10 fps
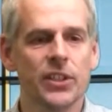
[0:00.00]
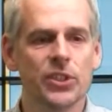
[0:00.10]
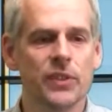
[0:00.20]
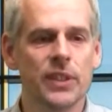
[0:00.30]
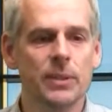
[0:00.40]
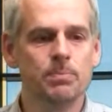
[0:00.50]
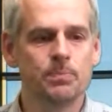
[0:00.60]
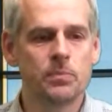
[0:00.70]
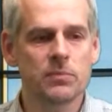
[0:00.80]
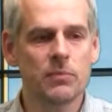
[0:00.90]
stream.
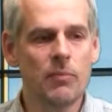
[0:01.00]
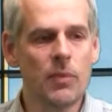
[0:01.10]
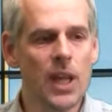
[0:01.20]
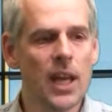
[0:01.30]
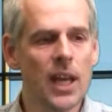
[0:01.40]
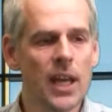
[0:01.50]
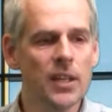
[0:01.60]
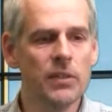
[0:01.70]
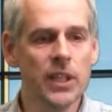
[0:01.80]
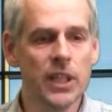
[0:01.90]

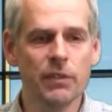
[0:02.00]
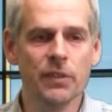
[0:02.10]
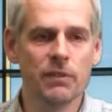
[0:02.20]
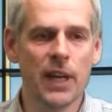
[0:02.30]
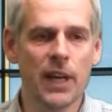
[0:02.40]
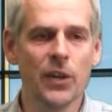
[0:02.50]
And we even found